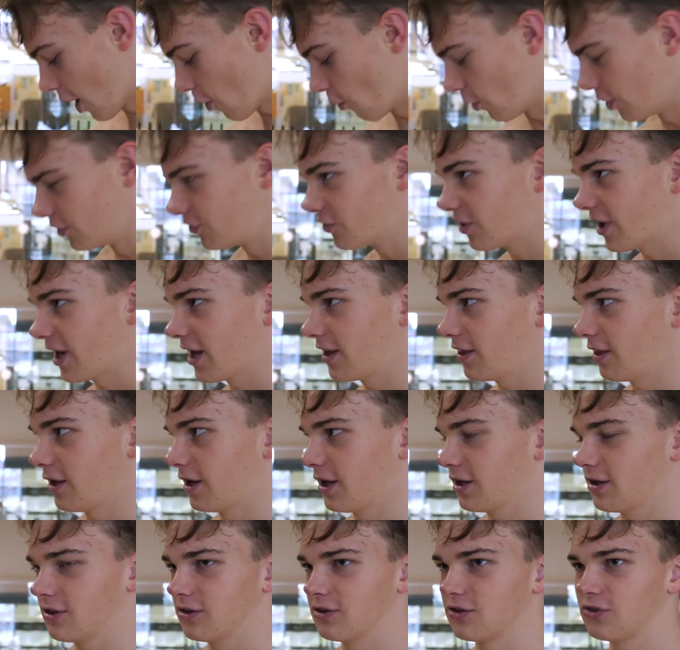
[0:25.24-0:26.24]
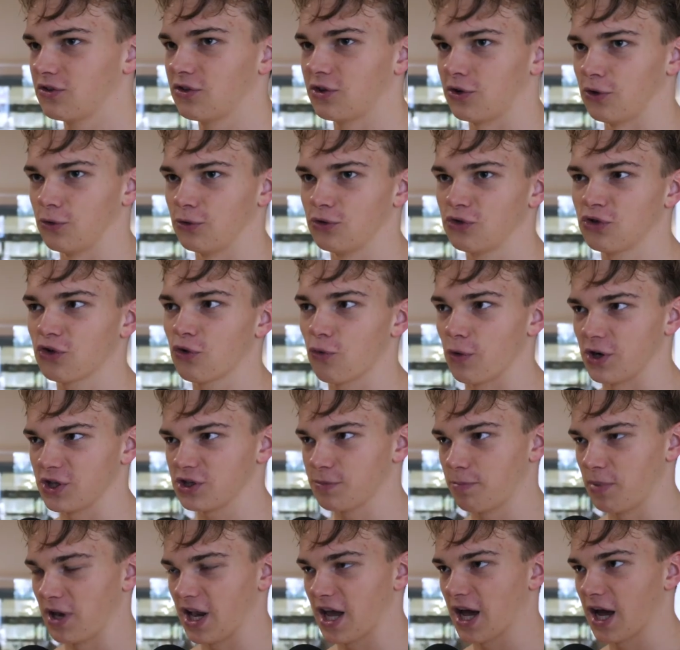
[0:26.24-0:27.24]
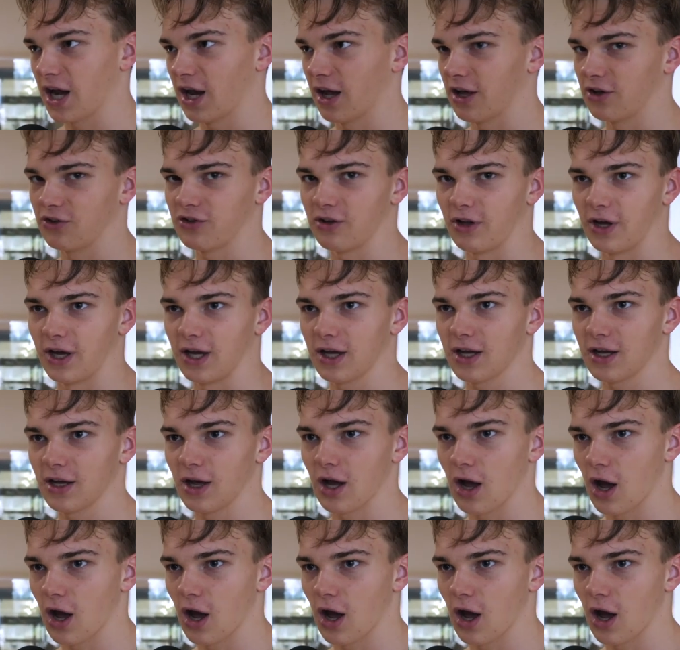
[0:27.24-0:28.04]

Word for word: I once had like two squished bananas like